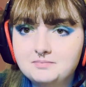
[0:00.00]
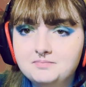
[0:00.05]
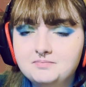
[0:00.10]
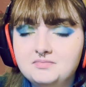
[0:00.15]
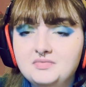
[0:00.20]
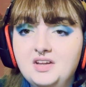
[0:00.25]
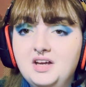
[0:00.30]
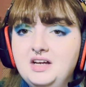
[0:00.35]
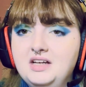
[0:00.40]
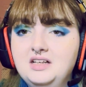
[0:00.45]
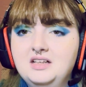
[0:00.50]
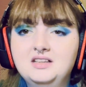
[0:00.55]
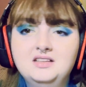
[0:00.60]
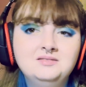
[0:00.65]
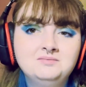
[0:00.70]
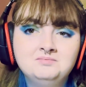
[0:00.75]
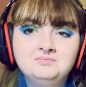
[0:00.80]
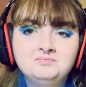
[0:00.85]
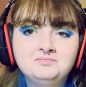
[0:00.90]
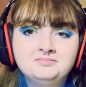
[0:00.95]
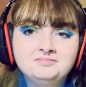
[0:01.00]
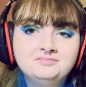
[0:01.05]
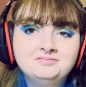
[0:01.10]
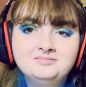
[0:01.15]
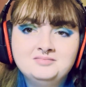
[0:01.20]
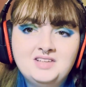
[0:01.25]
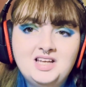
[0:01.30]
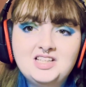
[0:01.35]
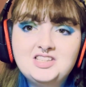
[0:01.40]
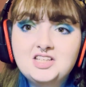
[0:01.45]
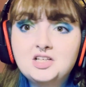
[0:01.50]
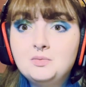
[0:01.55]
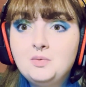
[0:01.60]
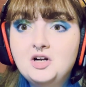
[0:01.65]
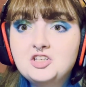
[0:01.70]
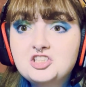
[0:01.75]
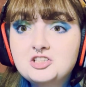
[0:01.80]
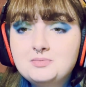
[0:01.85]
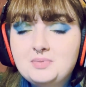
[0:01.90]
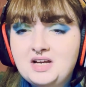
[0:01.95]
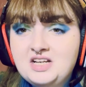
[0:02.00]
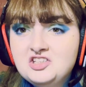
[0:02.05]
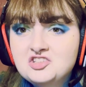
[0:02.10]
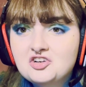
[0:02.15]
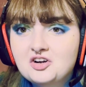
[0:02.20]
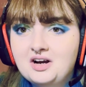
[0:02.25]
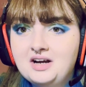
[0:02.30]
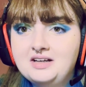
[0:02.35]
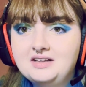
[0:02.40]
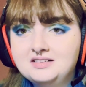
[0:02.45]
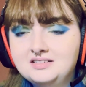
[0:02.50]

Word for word: Like, it's like watching paint dry.